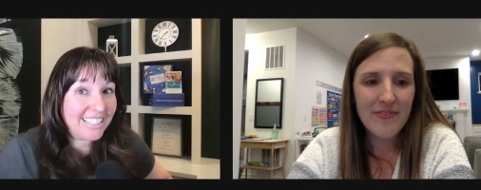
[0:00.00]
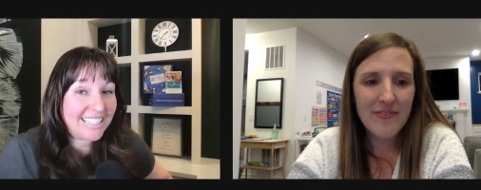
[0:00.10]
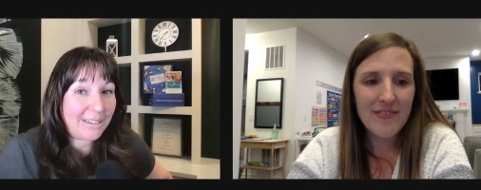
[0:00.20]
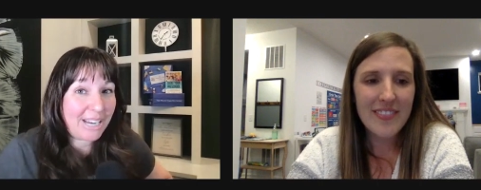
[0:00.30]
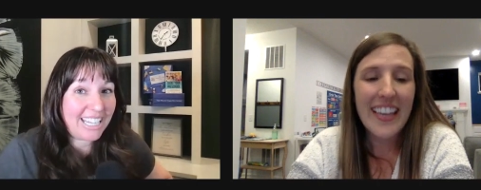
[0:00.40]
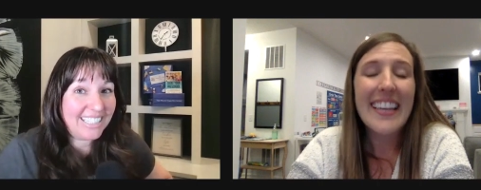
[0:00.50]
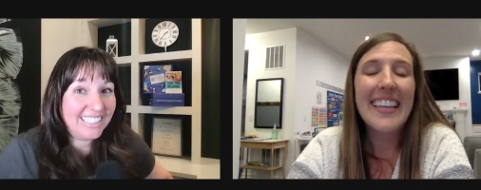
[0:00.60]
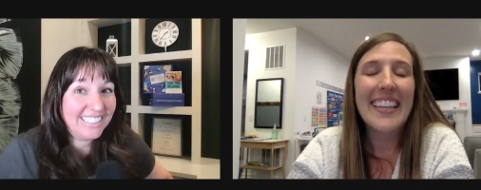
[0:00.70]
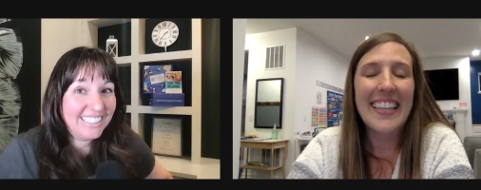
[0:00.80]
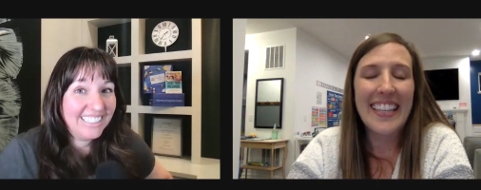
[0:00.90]
Speaker 1: Is that right?
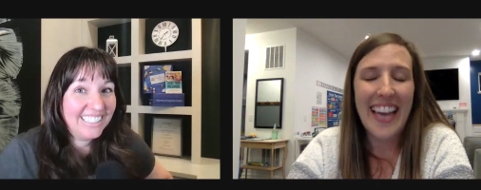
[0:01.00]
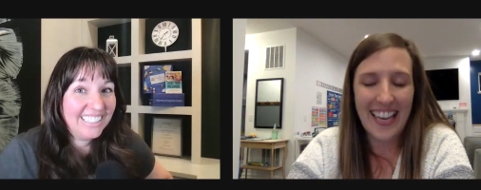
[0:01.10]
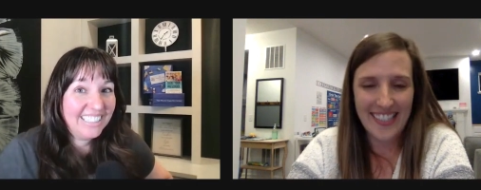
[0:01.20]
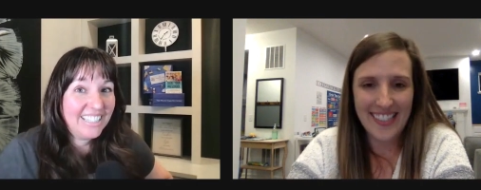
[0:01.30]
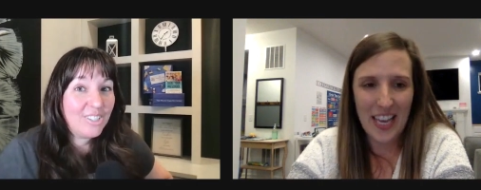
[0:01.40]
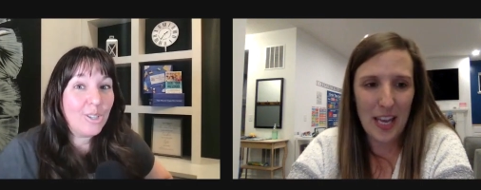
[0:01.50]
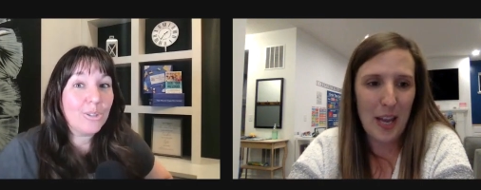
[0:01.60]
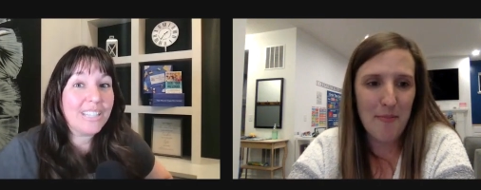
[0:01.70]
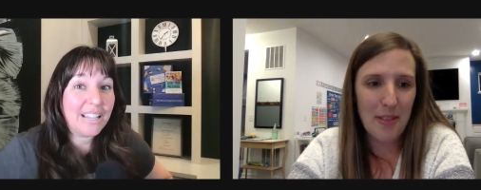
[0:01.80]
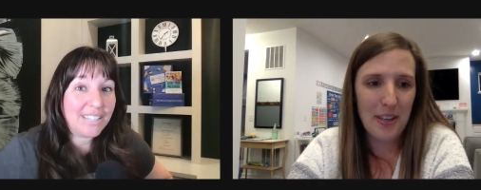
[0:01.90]
Yes, I so
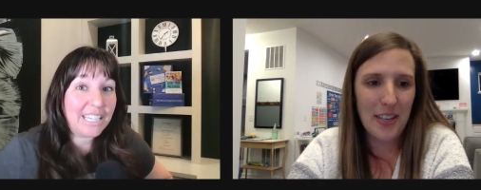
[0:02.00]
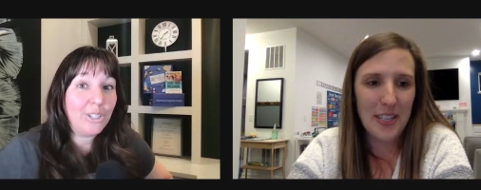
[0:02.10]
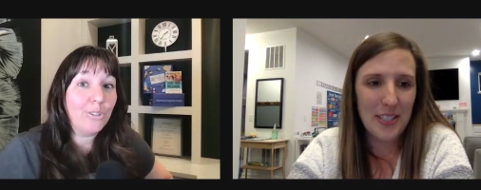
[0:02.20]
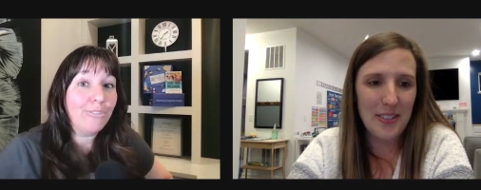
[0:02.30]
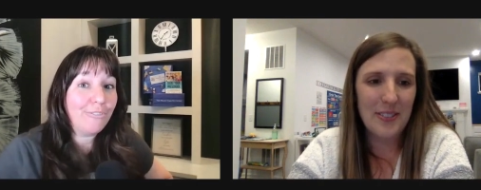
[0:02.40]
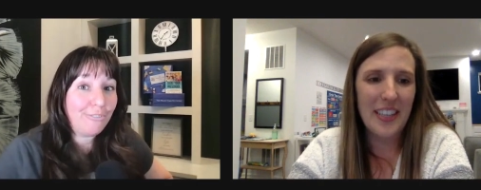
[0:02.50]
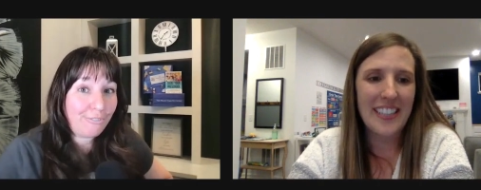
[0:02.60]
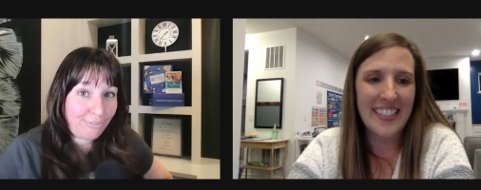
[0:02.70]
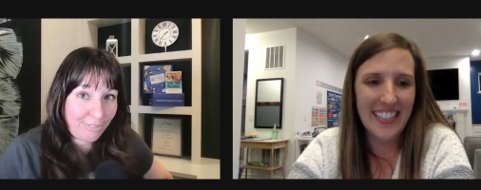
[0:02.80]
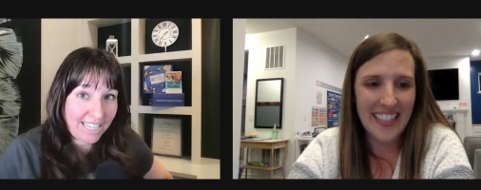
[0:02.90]
am. Like you'll weeks.
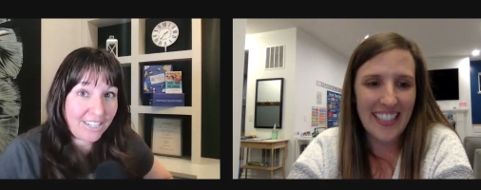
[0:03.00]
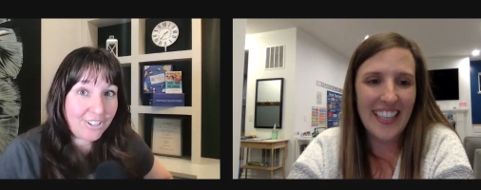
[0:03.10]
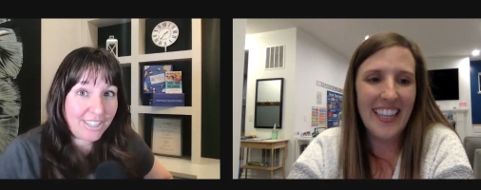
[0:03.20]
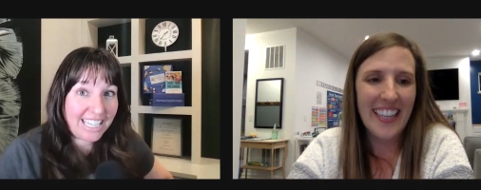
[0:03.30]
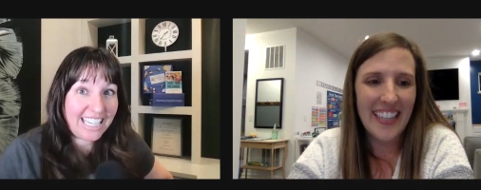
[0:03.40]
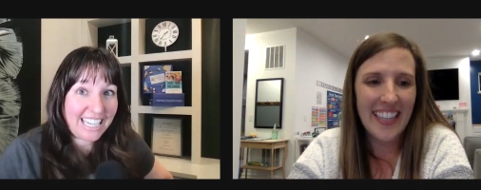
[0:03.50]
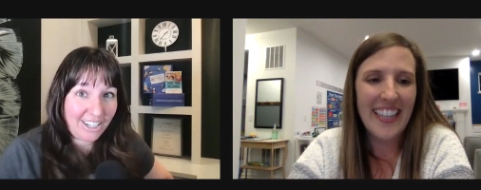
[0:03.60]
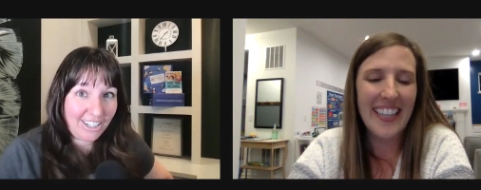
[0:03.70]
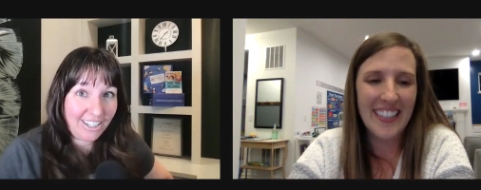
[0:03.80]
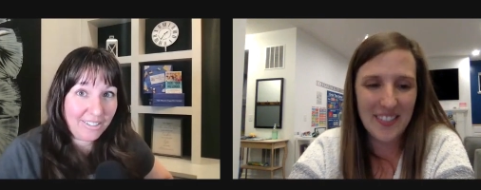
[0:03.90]
finish the
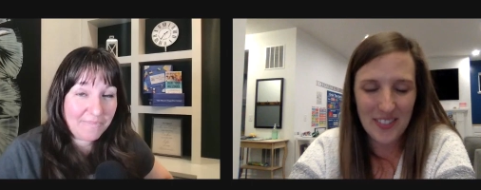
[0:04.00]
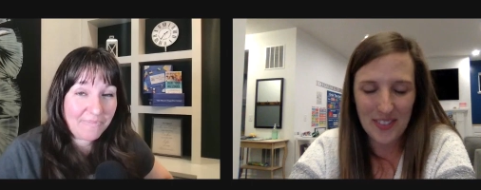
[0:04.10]
year.